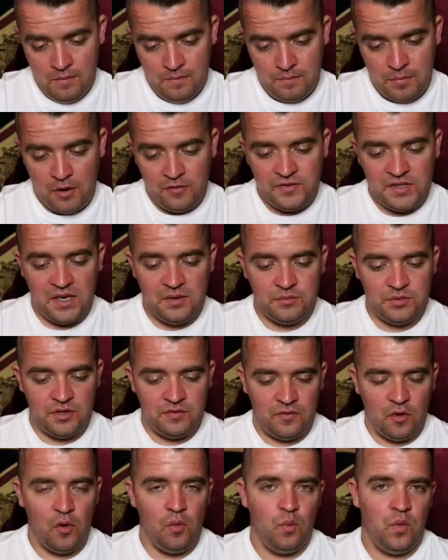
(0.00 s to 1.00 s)
Both teams
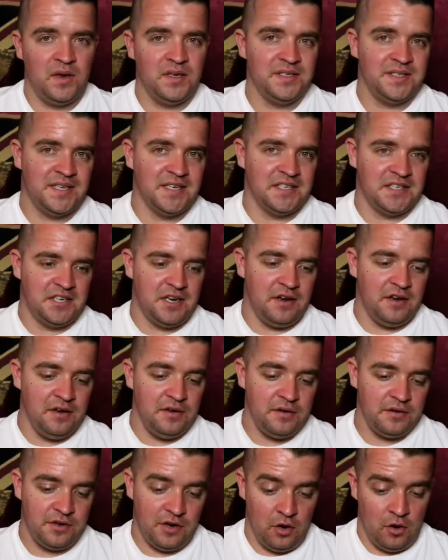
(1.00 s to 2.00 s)
have got wins this
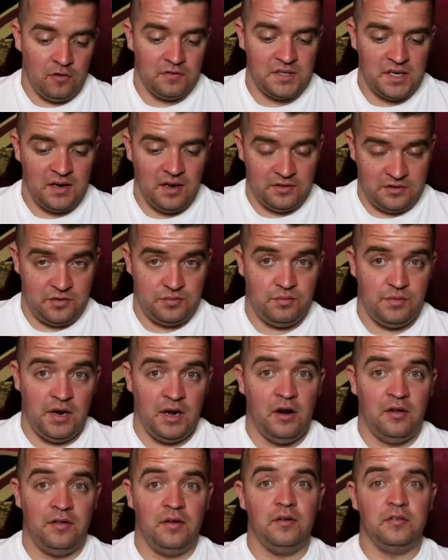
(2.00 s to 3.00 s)
year, obviously that's,
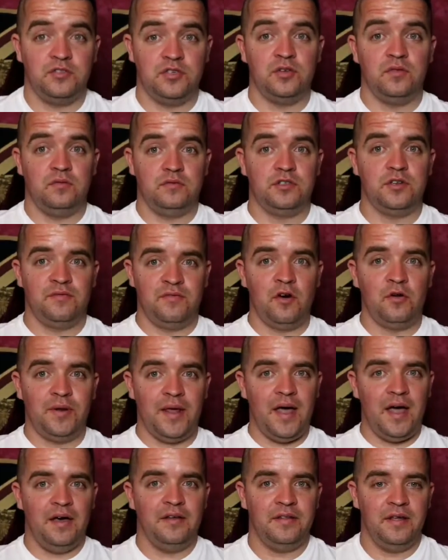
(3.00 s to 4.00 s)
to throw that
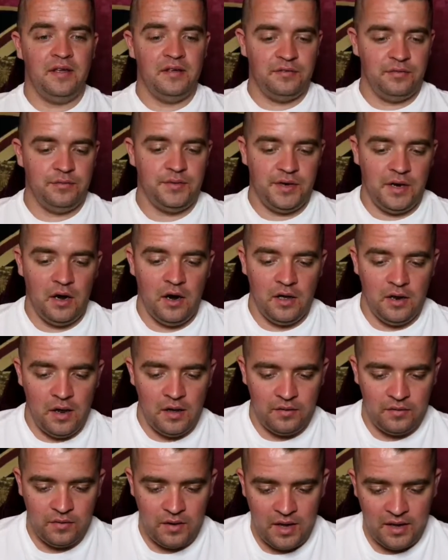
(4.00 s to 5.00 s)
out there,
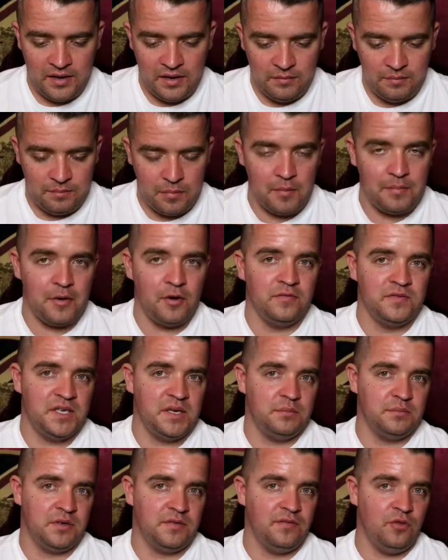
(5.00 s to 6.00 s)
but both
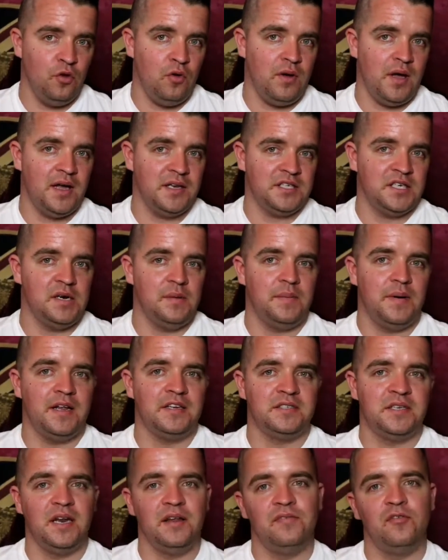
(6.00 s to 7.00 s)
teams have not actually
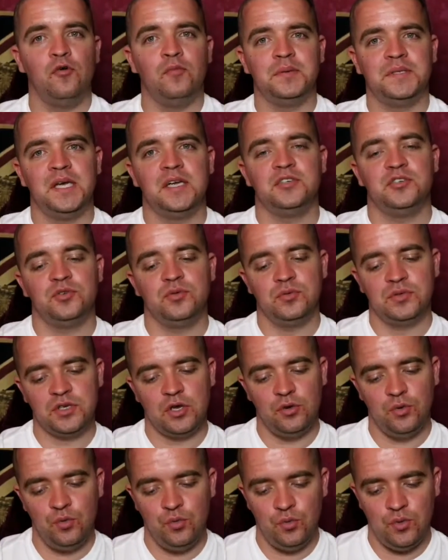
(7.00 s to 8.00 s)
played to their full potential,
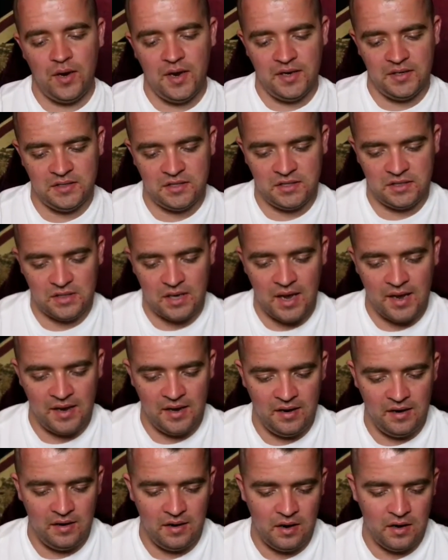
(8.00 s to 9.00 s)
so it's
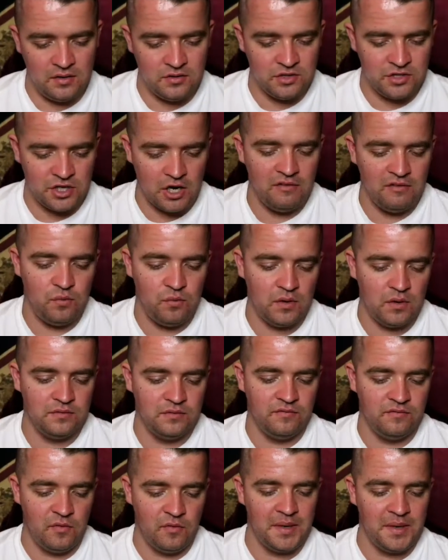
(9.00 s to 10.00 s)
a tough
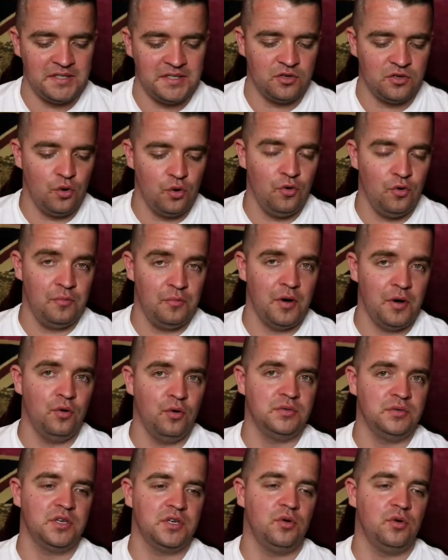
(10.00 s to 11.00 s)
one for me to call, but
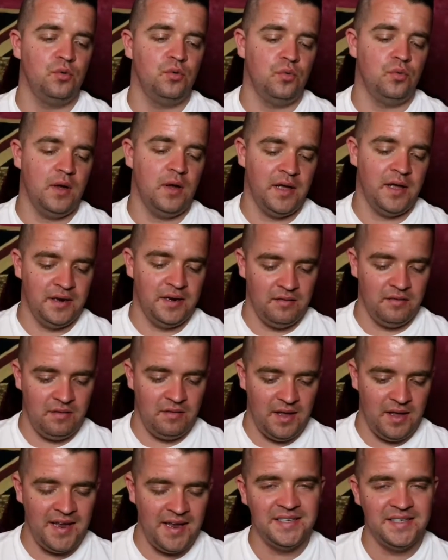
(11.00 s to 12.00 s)
also an
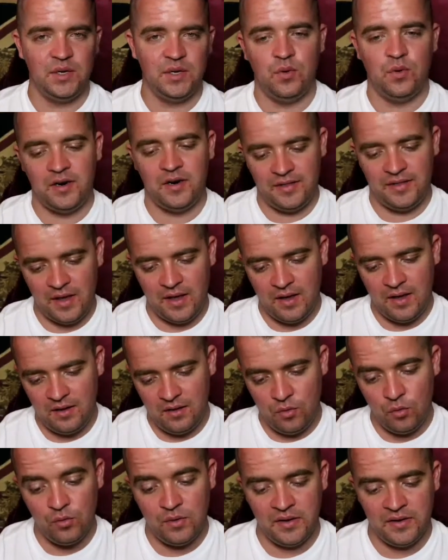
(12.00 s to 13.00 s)
easy one at
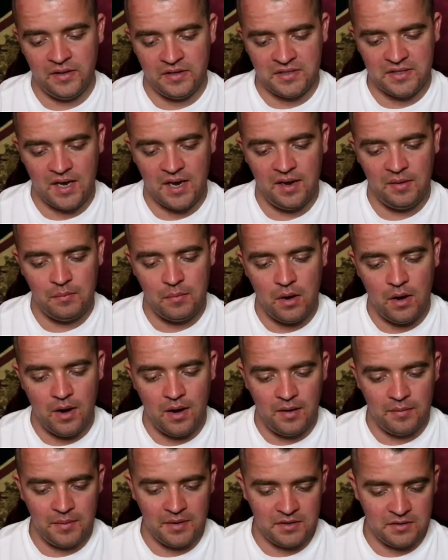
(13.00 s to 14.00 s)
that, all in the same.
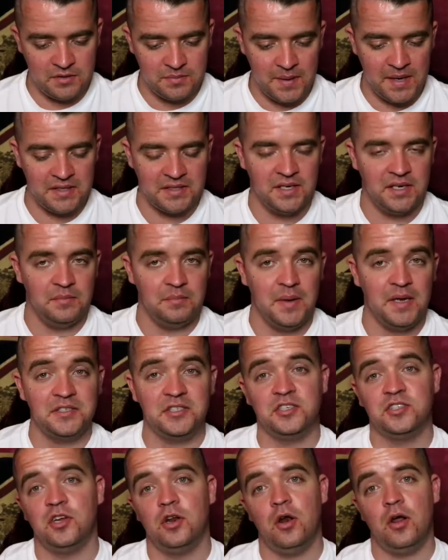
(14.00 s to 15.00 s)
I'm expecting
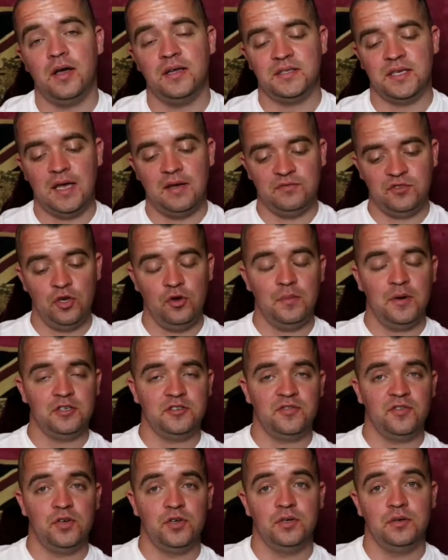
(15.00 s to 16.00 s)
Manchester United to have too
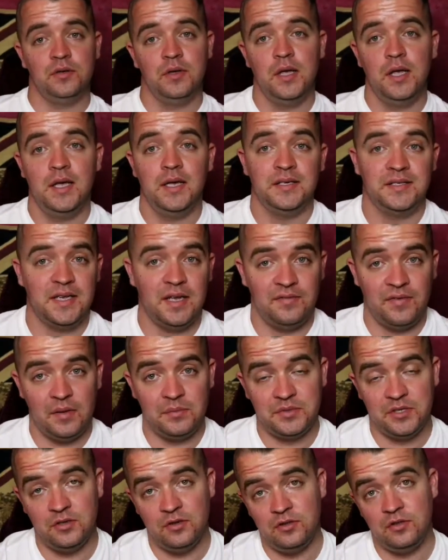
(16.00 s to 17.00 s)
much for
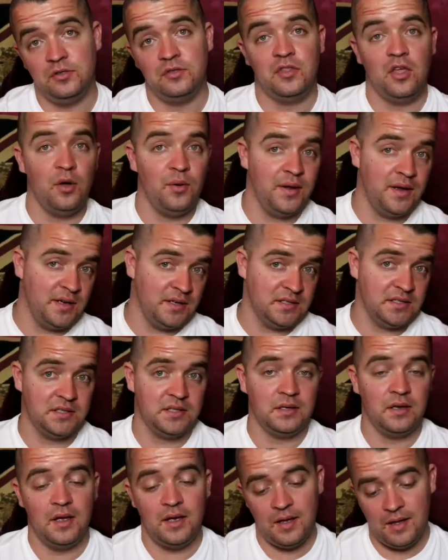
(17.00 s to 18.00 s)
Southampton, though it
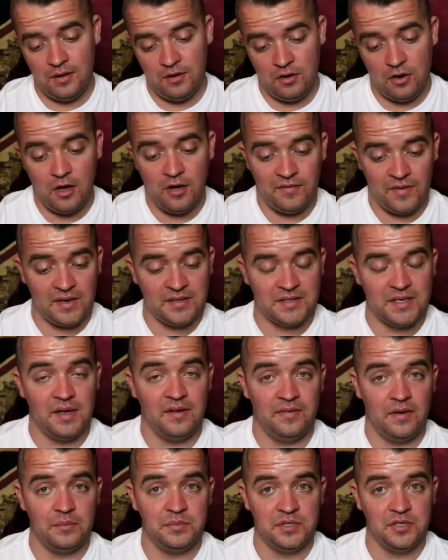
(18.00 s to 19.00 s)
is live at
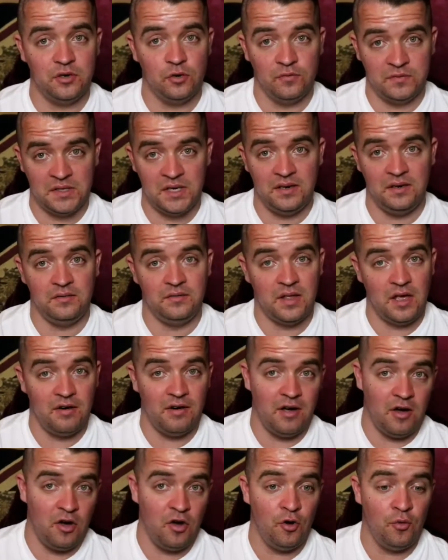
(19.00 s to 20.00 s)
Southampton, obviously
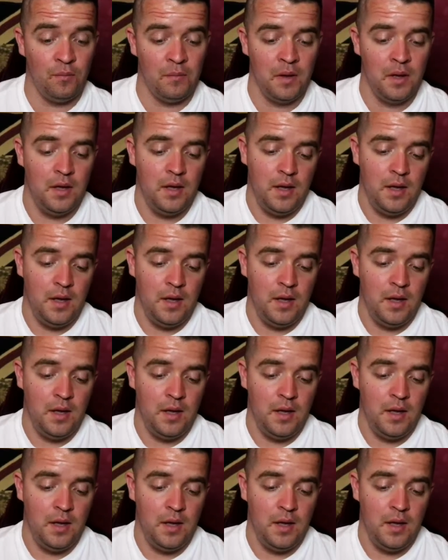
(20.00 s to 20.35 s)
they're at home.